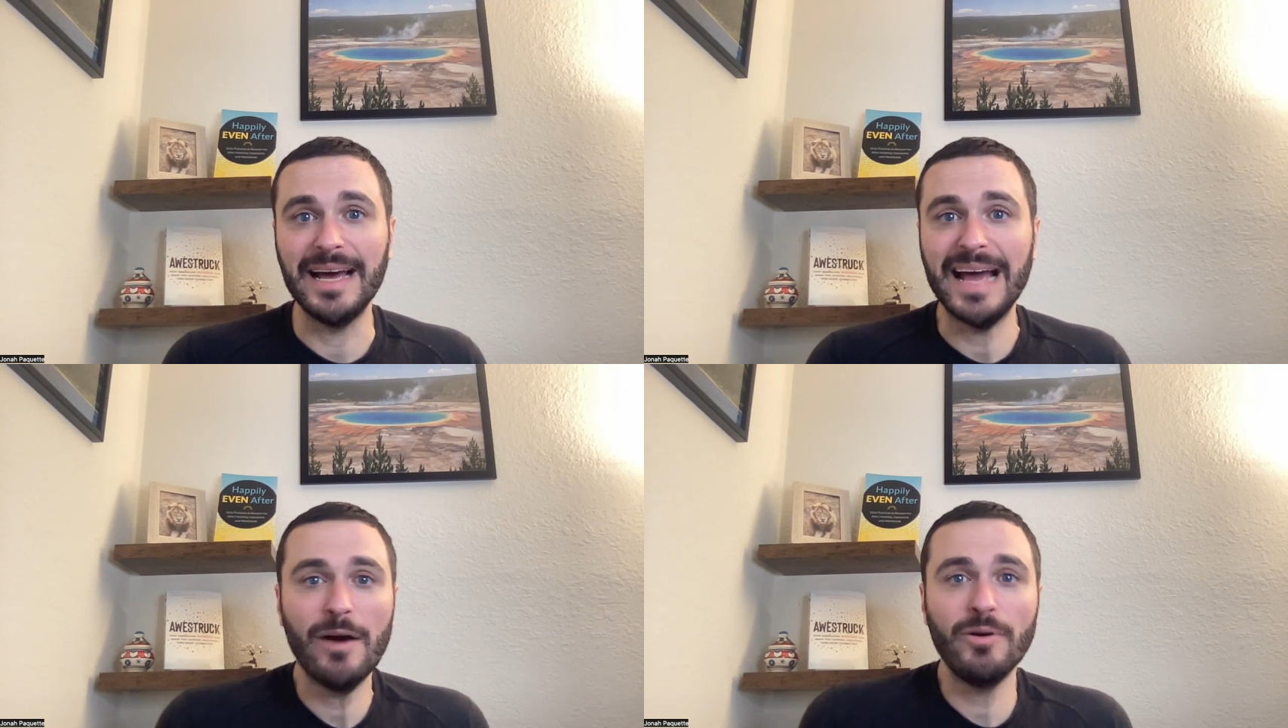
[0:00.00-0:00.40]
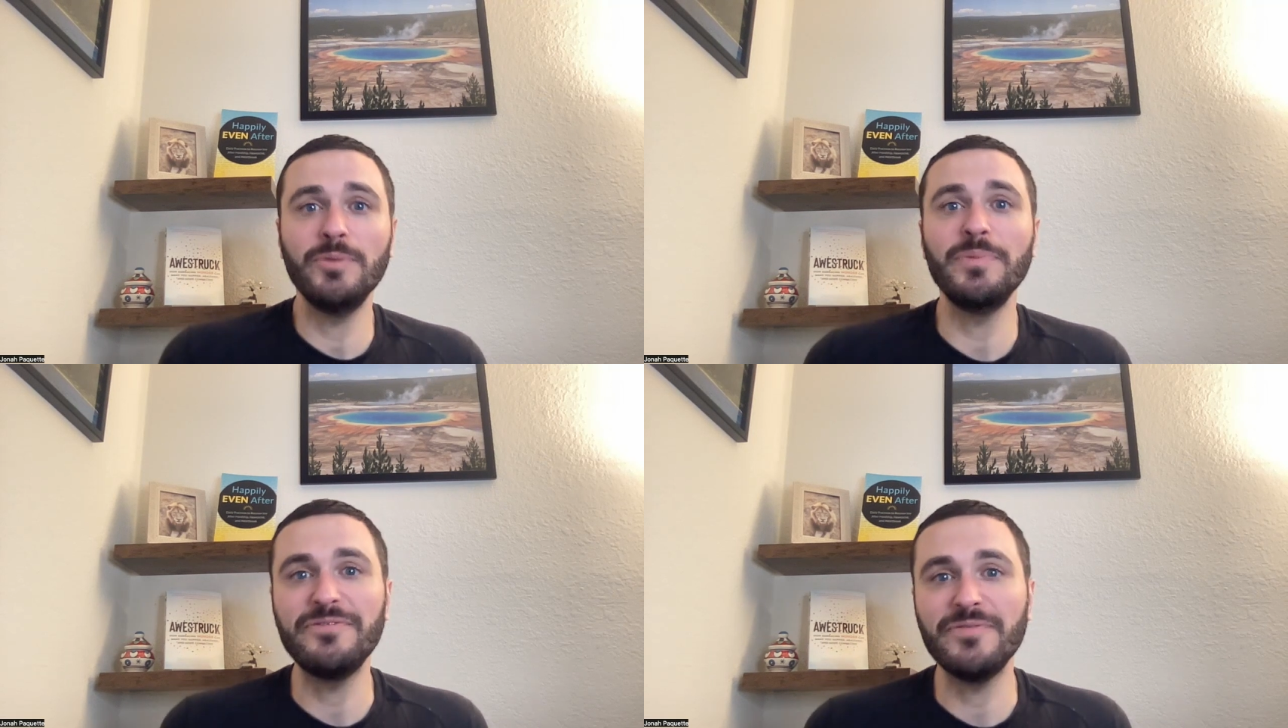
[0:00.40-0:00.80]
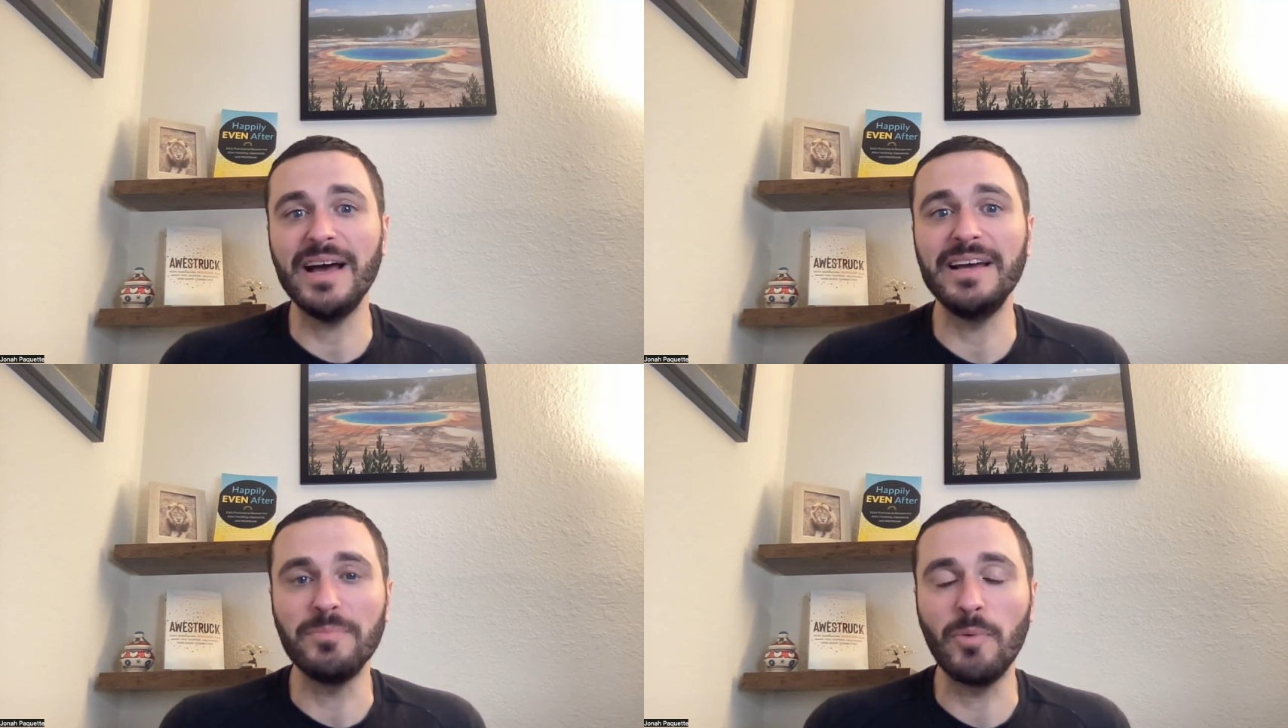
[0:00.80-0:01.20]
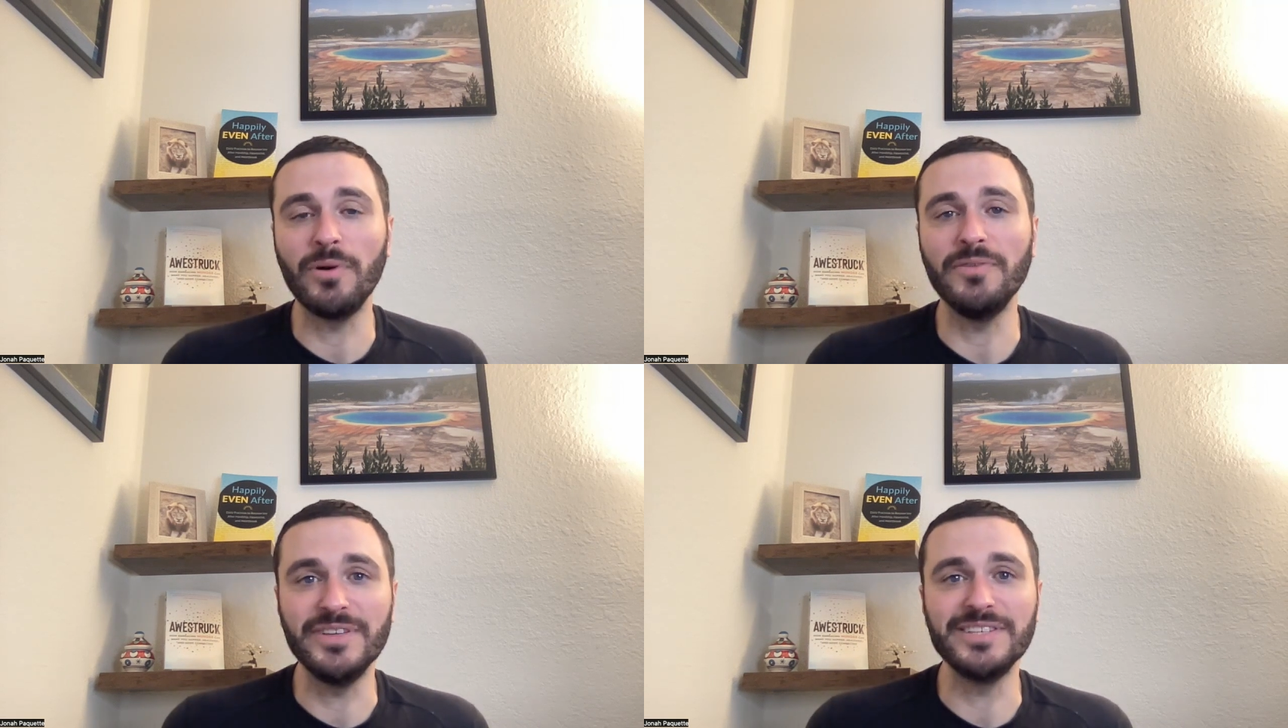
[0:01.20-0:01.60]
how can we find
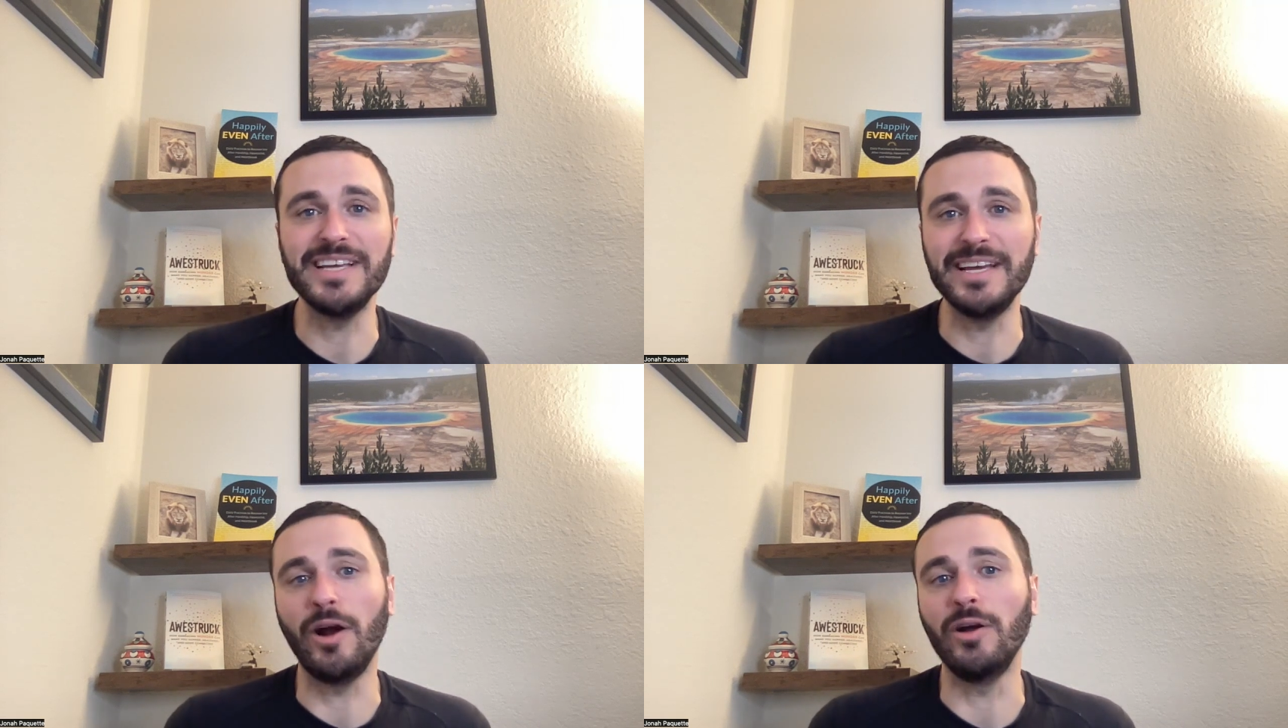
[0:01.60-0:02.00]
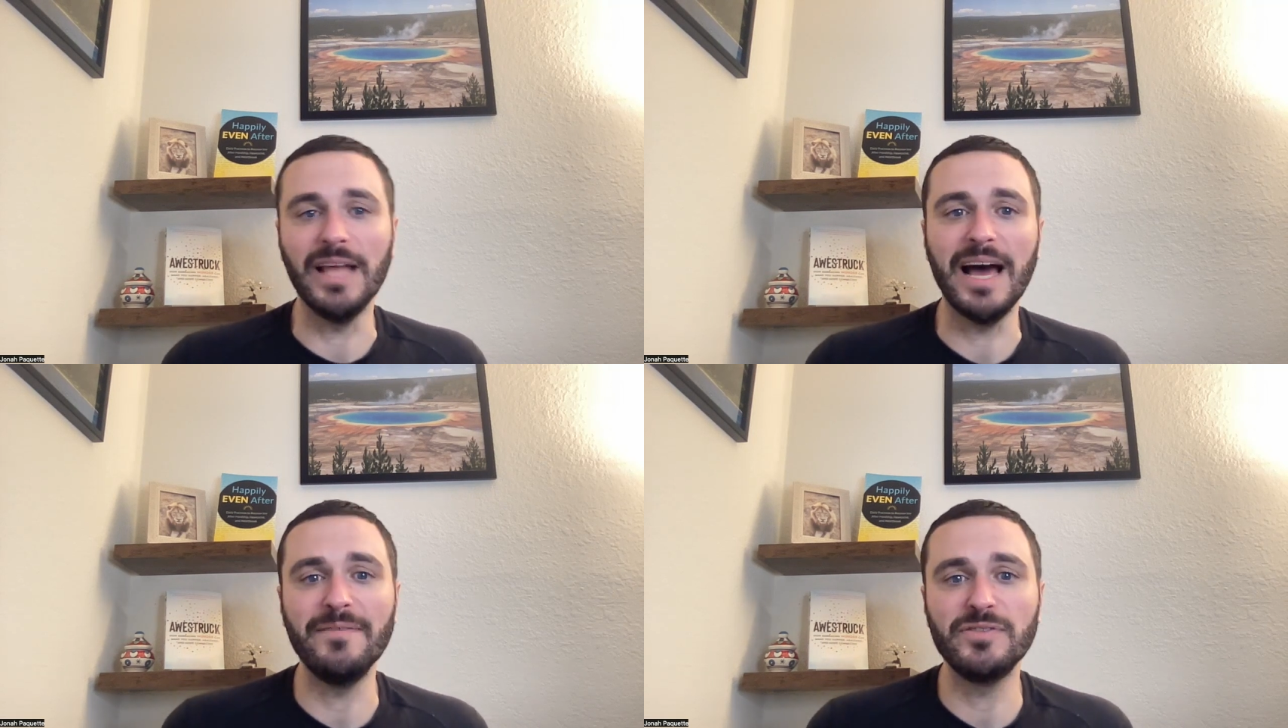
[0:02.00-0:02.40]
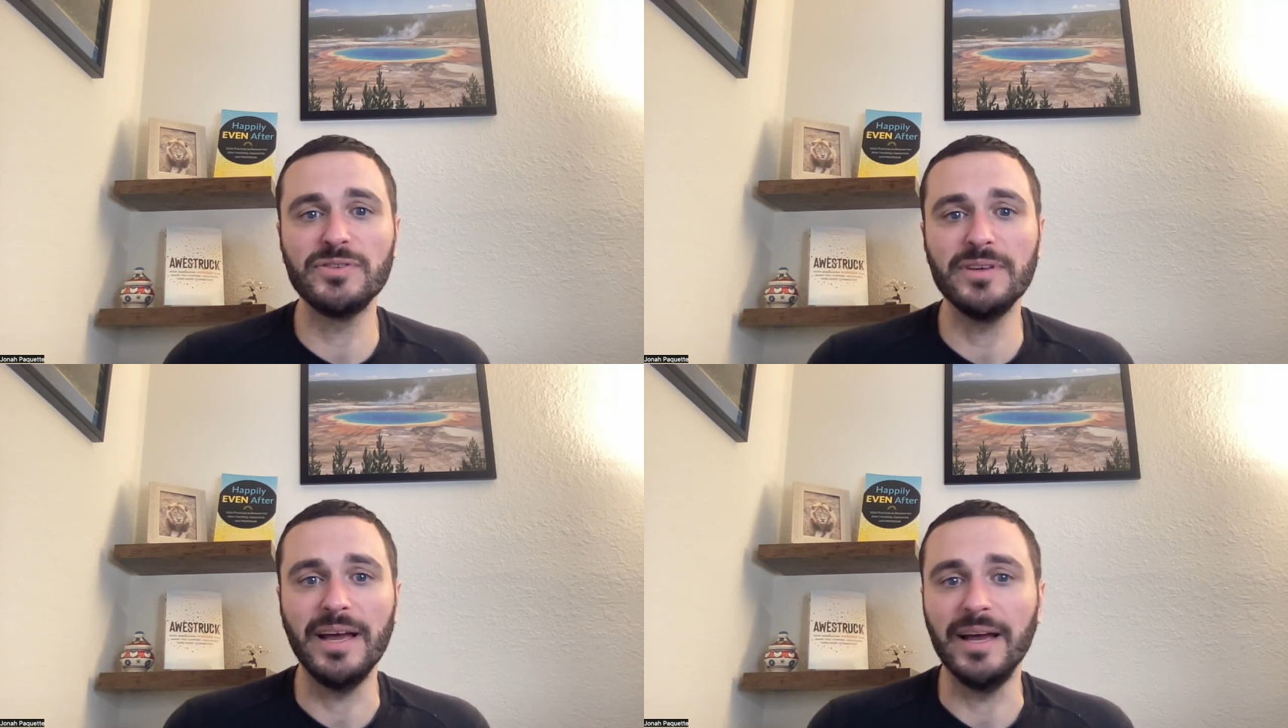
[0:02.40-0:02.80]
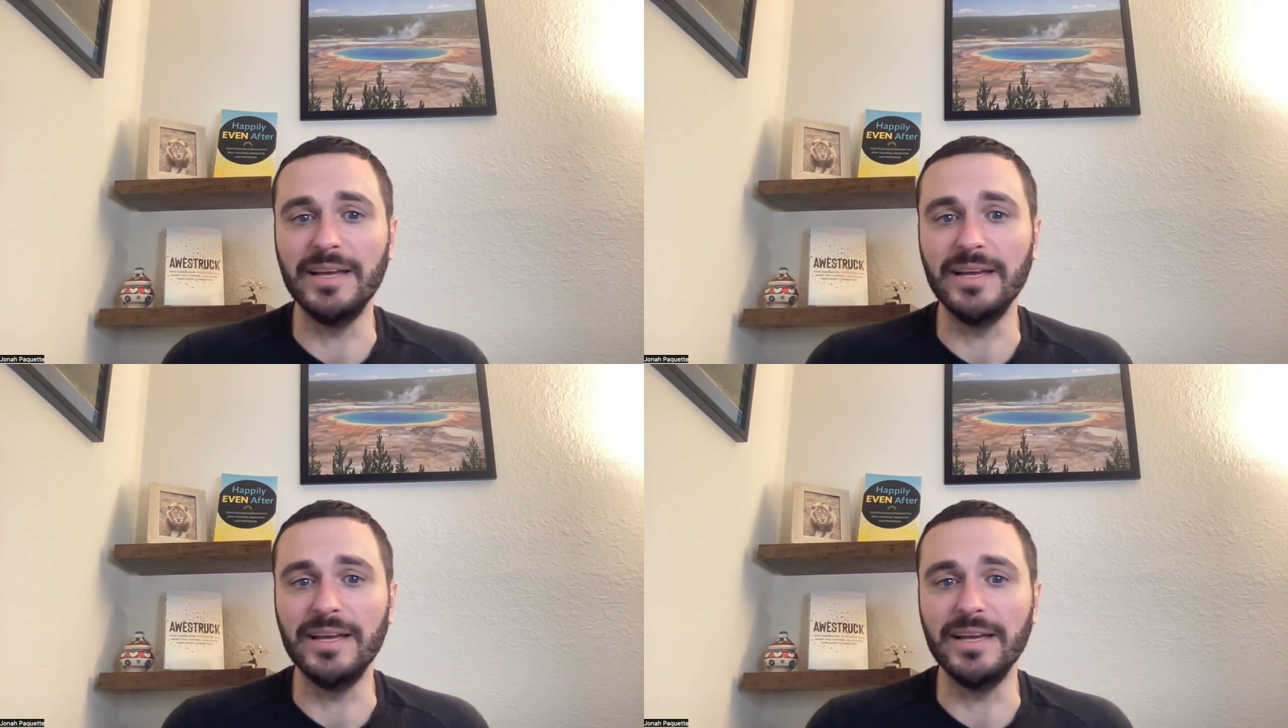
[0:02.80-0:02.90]
more of this in our lives